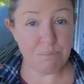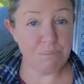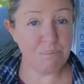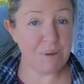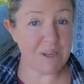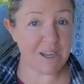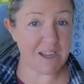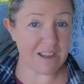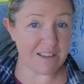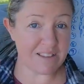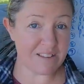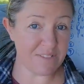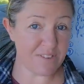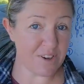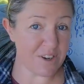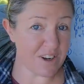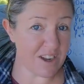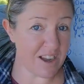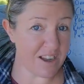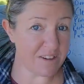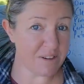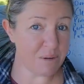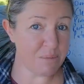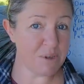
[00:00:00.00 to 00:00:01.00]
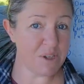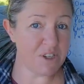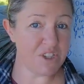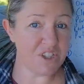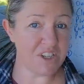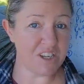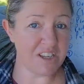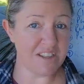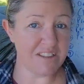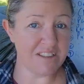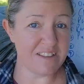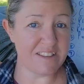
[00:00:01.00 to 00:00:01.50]
Because of your
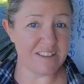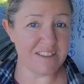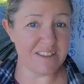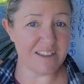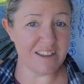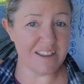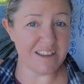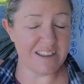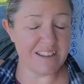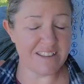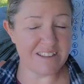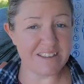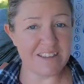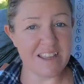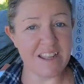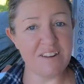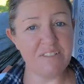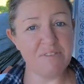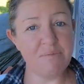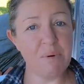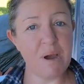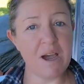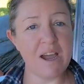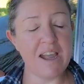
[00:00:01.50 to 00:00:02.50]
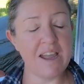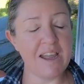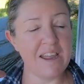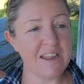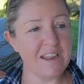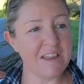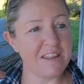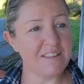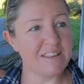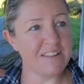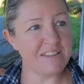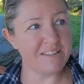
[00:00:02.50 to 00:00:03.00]
contributions, instead of
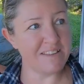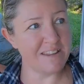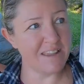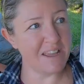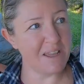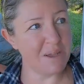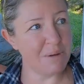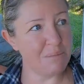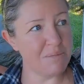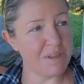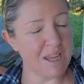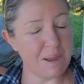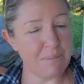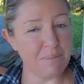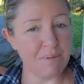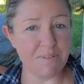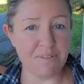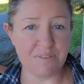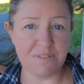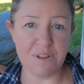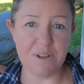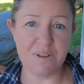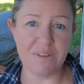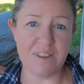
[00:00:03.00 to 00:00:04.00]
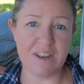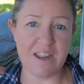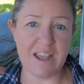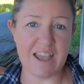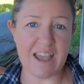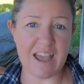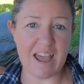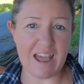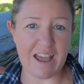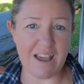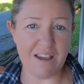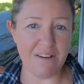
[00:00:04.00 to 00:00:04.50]
buying the same type of flue that I
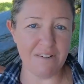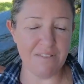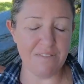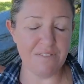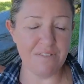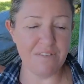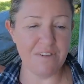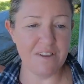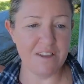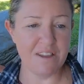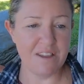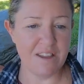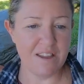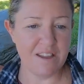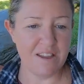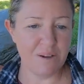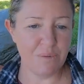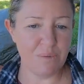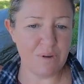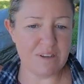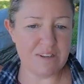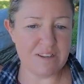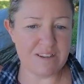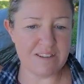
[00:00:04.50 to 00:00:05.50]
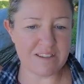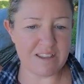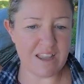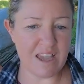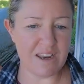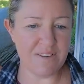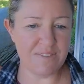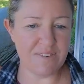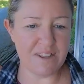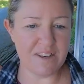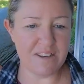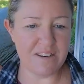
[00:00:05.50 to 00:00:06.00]
have, which is
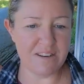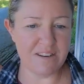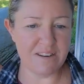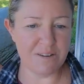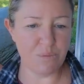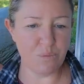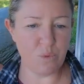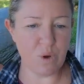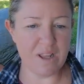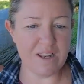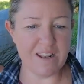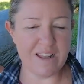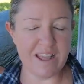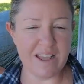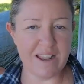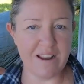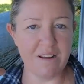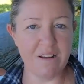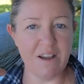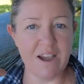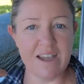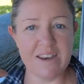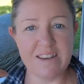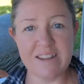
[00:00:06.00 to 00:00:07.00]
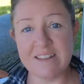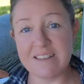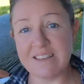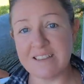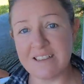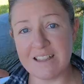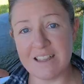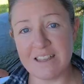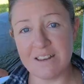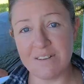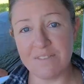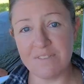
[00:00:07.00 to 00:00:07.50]
kind of a one-layer
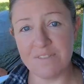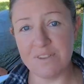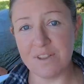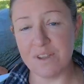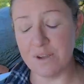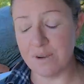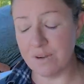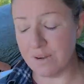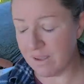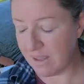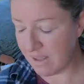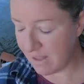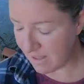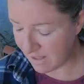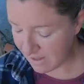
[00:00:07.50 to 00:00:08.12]
uninsulated flue,